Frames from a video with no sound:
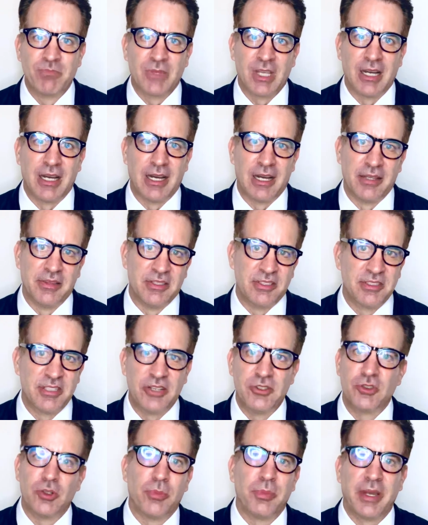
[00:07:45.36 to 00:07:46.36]
The
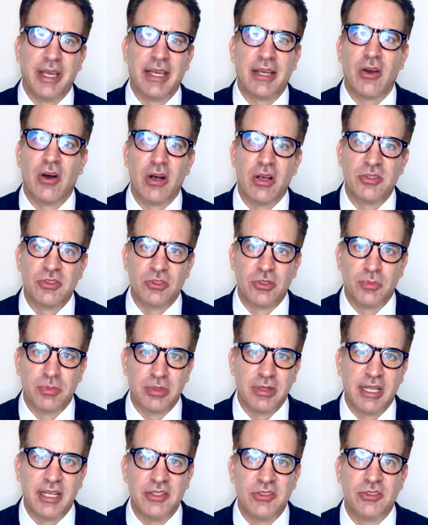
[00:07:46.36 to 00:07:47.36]
central bank also
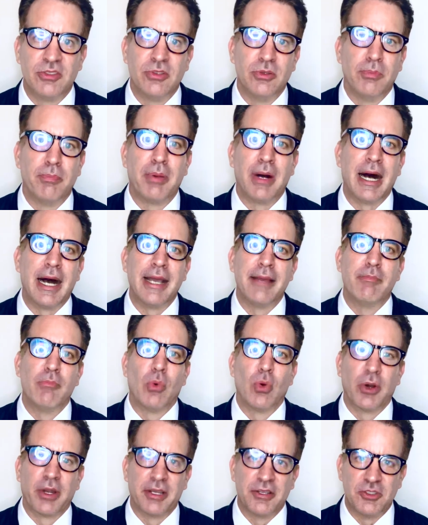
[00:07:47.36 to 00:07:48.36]
pledged to buy
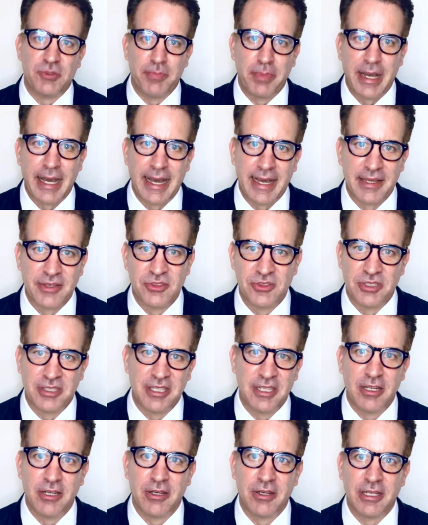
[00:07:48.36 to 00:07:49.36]
mortgage-backed
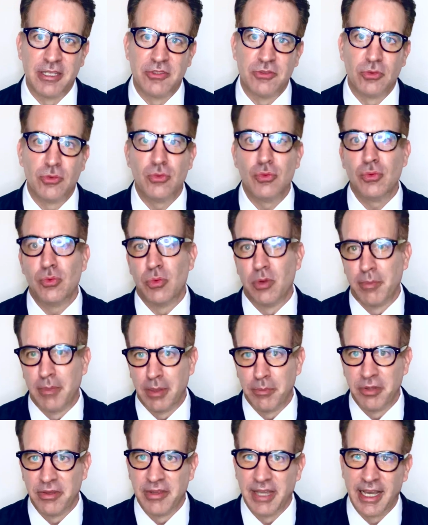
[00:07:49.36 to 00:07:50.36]
securities. Ooh,
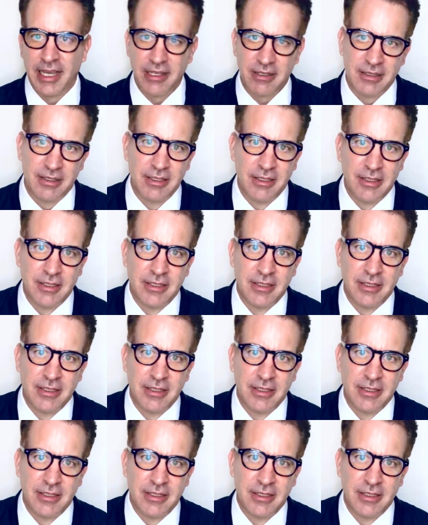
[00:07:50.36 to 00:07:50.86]
remember that?